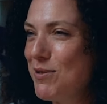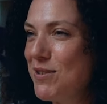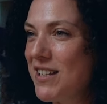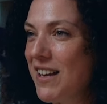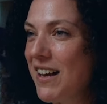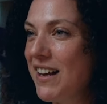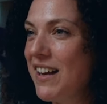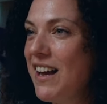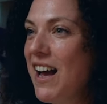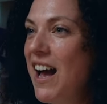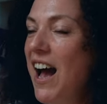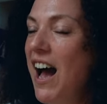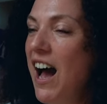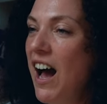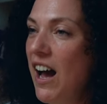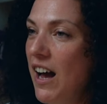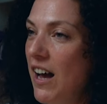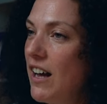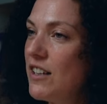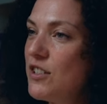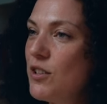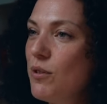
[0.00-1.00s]
he was like,
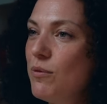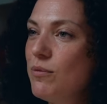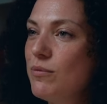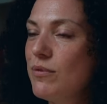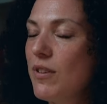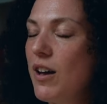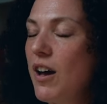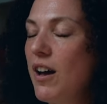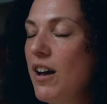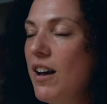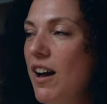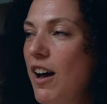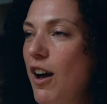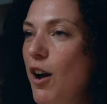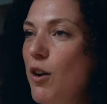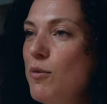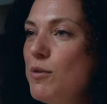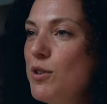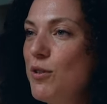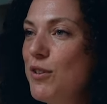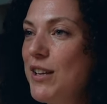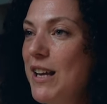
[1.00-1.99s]
I don't, I
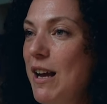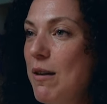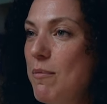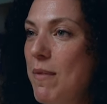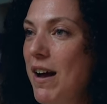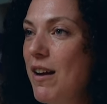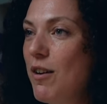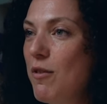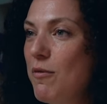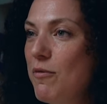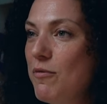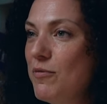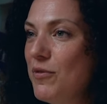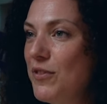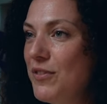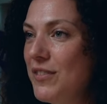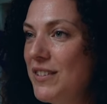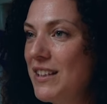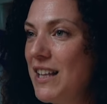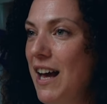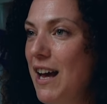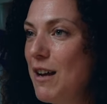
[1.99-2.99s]
hope you don't think I'm out of
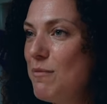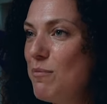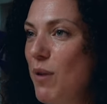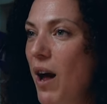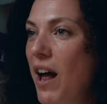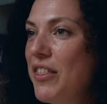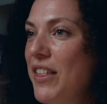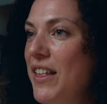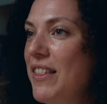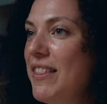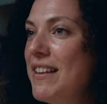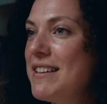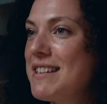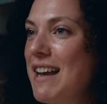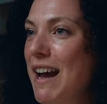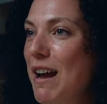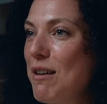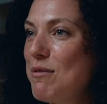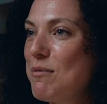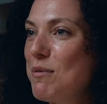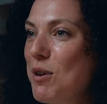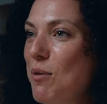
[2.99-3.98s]
line, but I think this
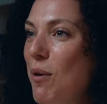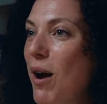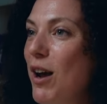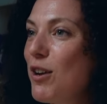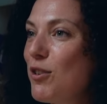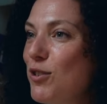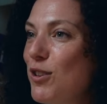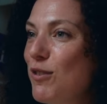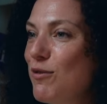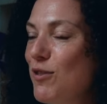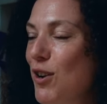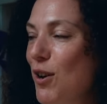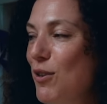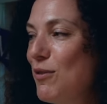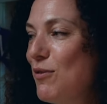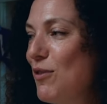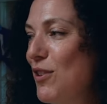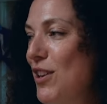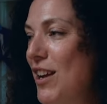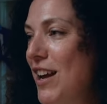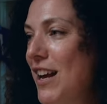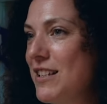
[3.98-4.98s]
guy would be quite good. I've known
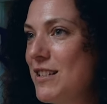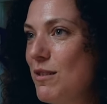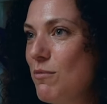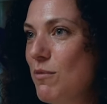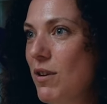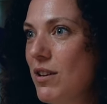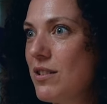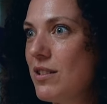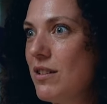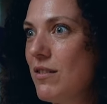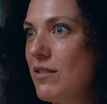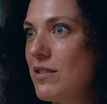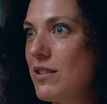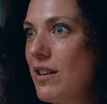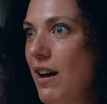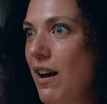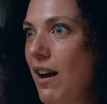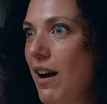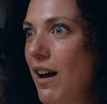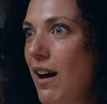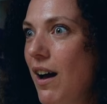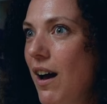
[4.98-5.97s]
him for years. I watched it, was
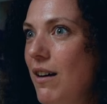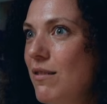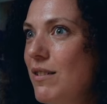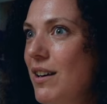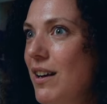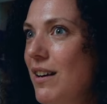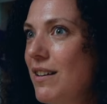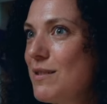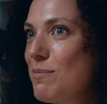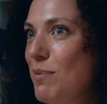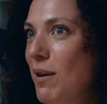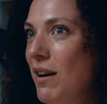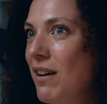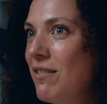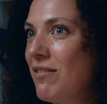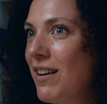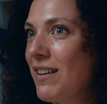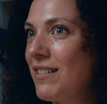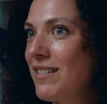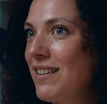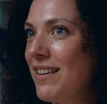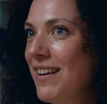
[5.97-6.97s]
that? oh my God, he's
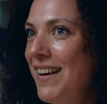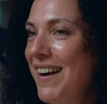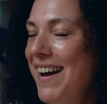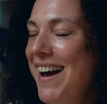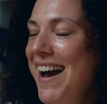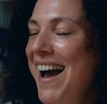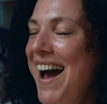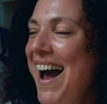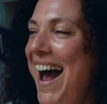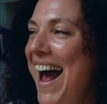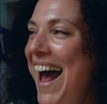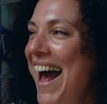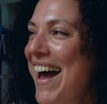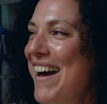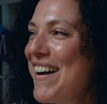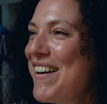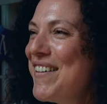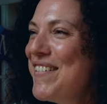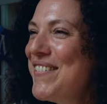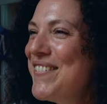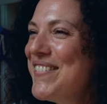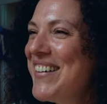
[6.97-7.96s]
perfect.
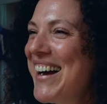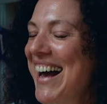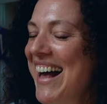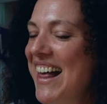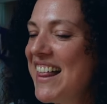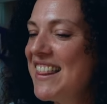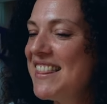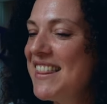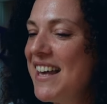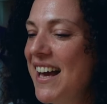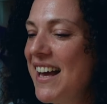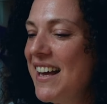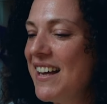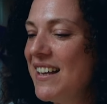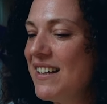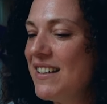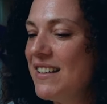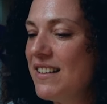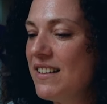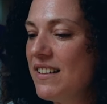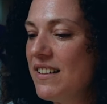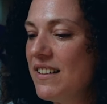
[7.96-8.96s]
Um,
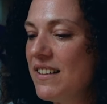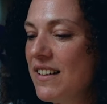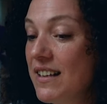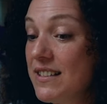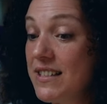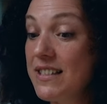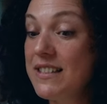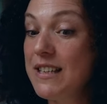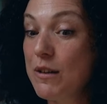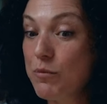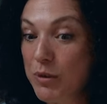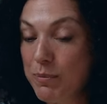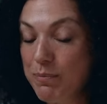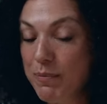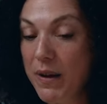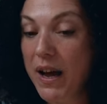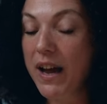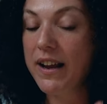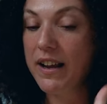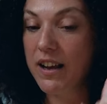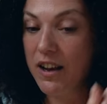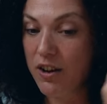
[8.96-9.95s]
then, as I said, with,
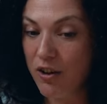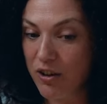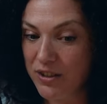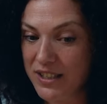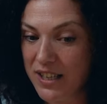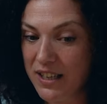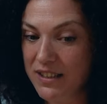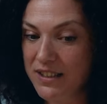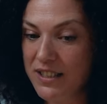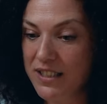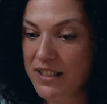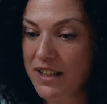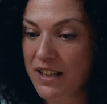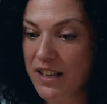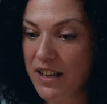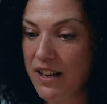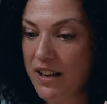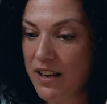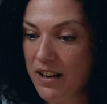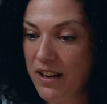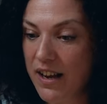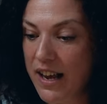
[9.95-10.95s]
I, I, contacted
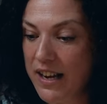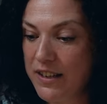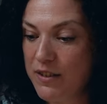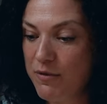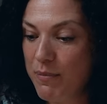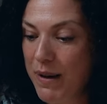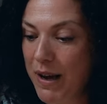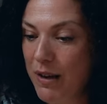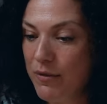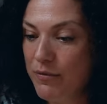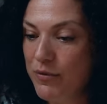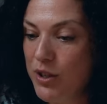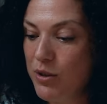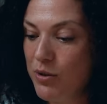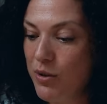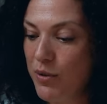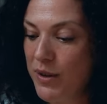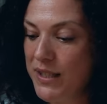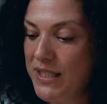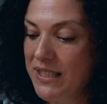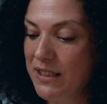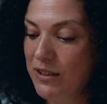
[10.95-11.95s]
the head of Mountview,
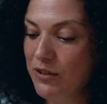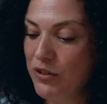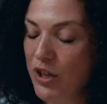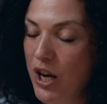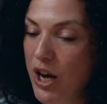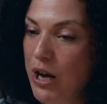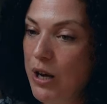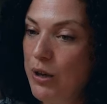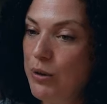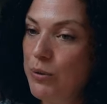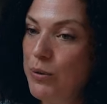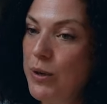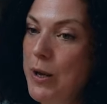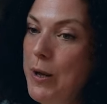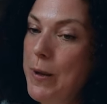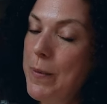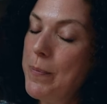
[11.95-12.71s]
who I still know.